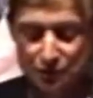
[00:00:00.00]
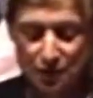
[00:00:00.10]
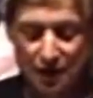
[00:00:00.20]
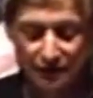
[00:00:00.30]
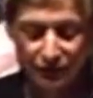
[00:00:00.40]

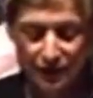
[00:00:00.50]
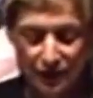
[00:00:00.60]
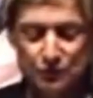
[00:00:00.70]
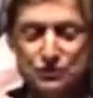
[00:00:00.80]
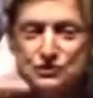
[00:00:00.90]
life,
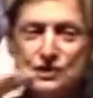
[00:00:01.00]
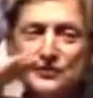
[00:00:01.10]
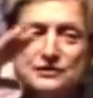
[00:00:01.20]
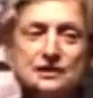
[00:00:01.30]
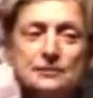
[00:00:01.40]
which is not
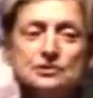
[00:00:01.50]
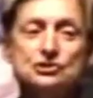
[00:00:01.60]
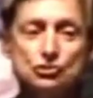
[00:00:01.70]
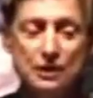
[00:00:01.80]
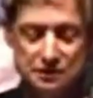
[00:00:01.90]
the same as
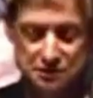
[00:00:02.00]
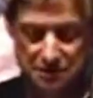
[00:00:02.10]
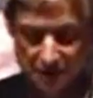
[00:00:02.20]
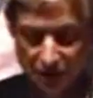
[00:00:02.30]
transcending